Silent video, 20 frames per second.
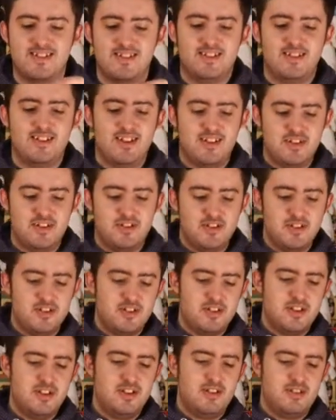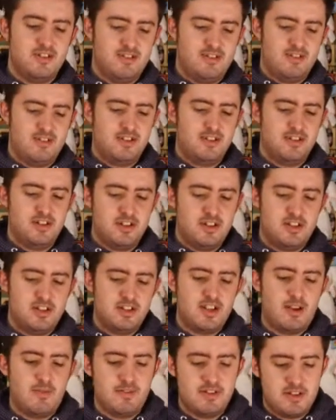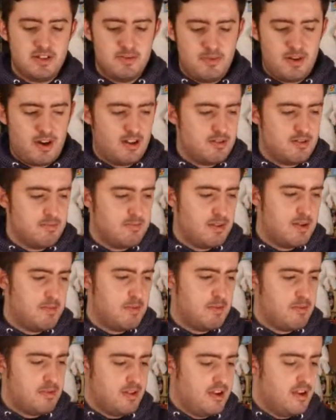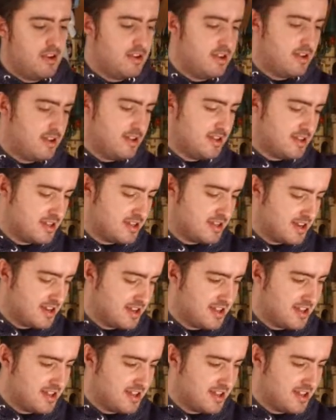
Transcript: It's just a £70 paper plane. Yeah, that's exactly how.